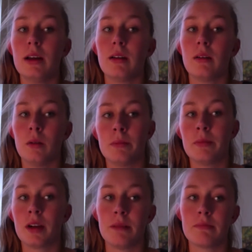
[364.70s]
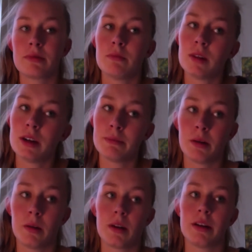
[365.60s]
or becomes more
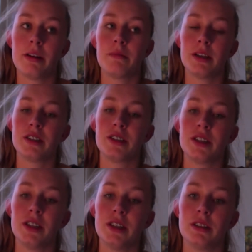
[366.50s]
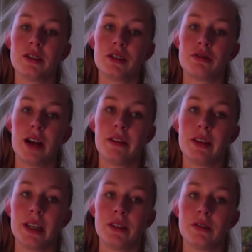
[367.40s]
important when she's
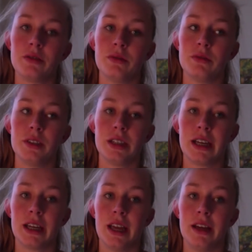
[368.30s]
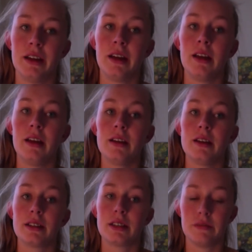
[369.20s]
traveling to the decade
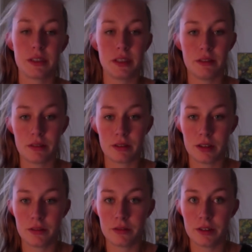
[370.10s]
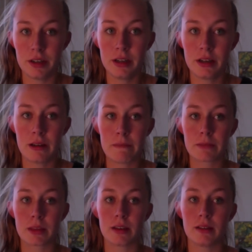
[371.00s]
1733.
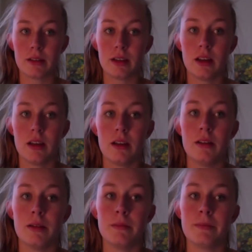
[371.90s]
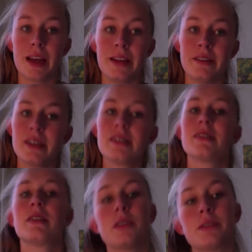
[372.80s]
And this is
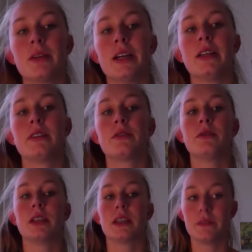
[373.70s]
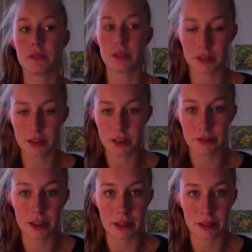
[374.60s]
a good way to give the
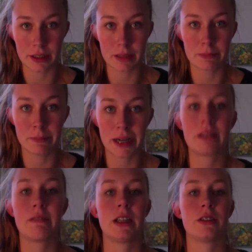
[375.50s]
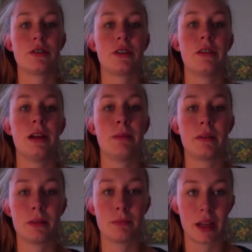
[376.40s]
series this background story
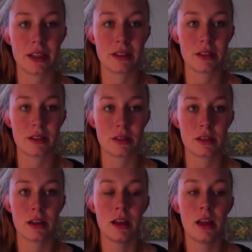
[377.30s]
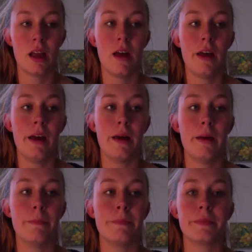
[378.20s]
about the places
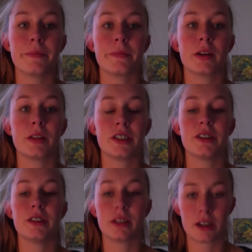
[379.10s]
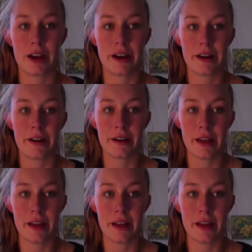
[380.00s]
until Claire